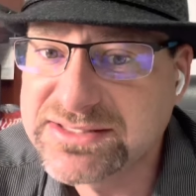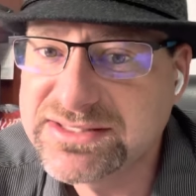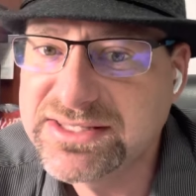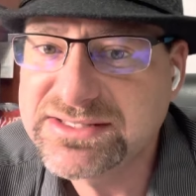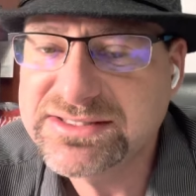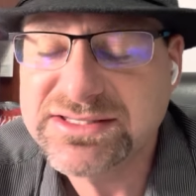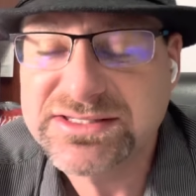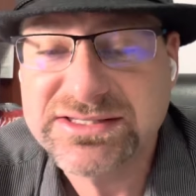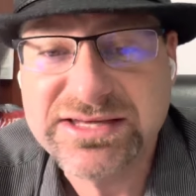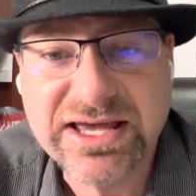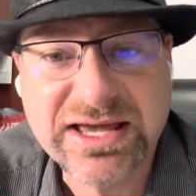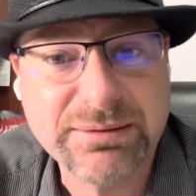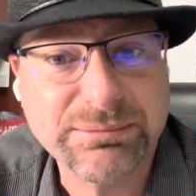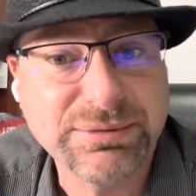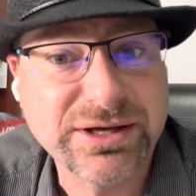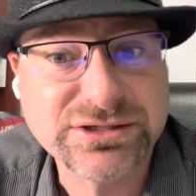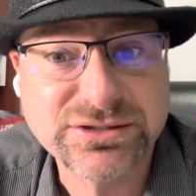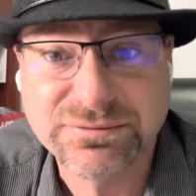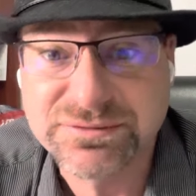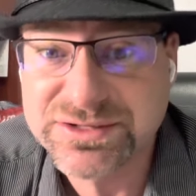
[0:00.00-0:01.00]
This has taken
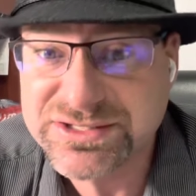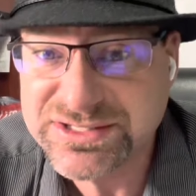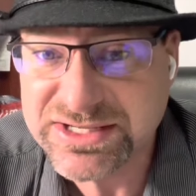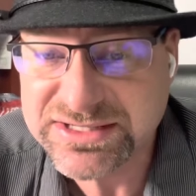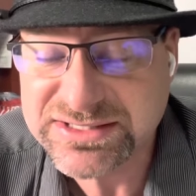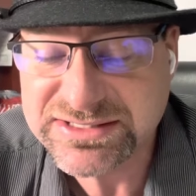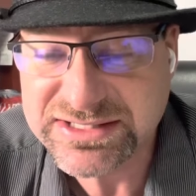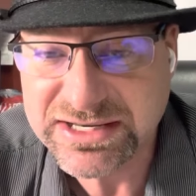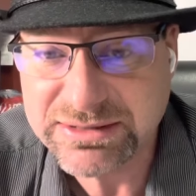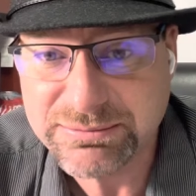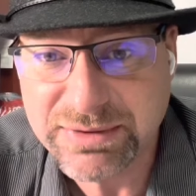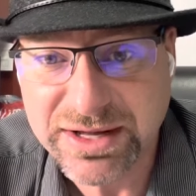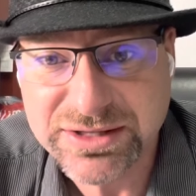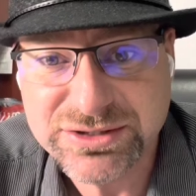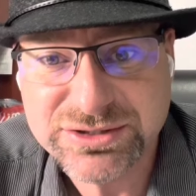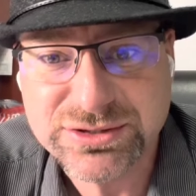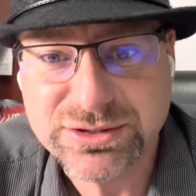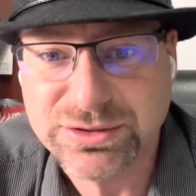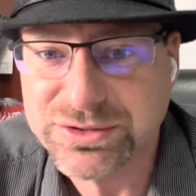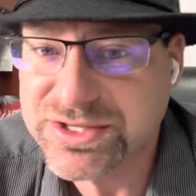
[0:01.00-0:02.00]
place over 16
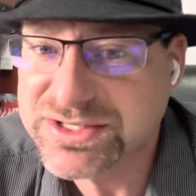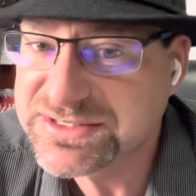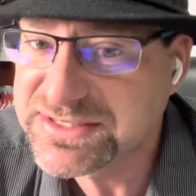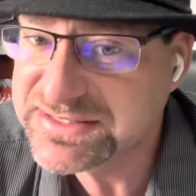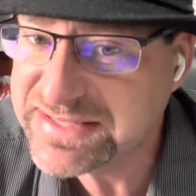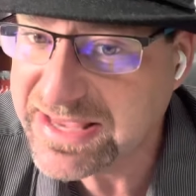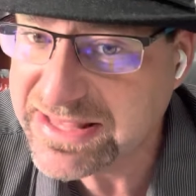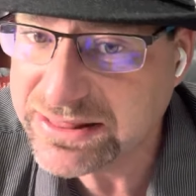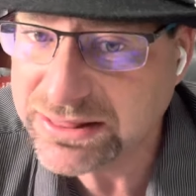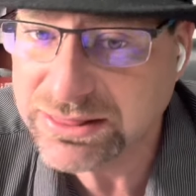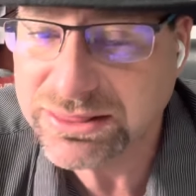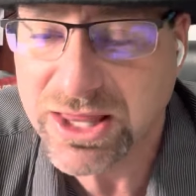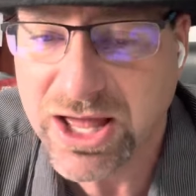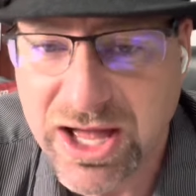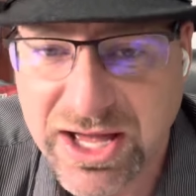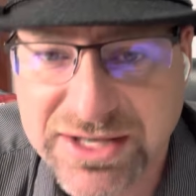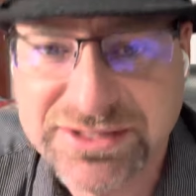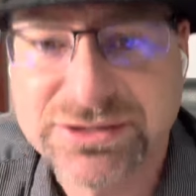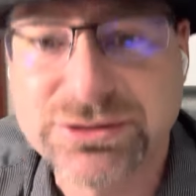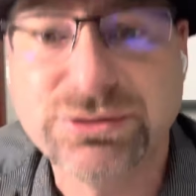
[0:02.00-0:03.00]
months, so this is a
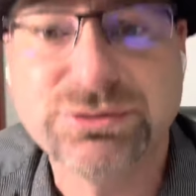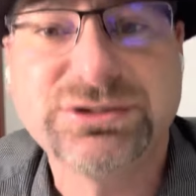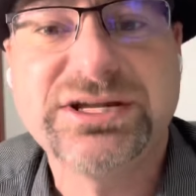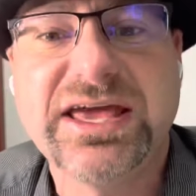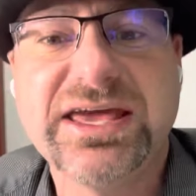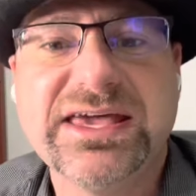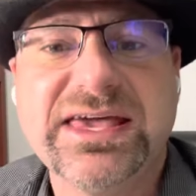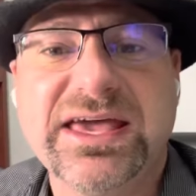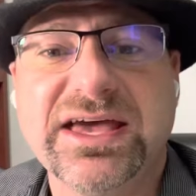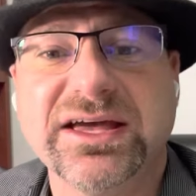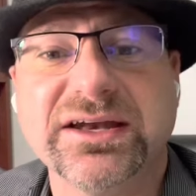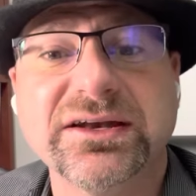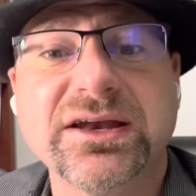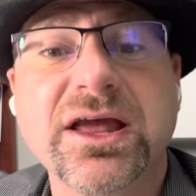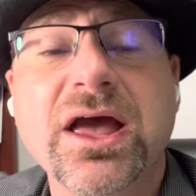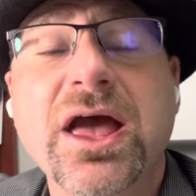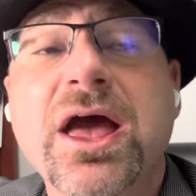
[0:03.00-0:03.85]
lot to take in,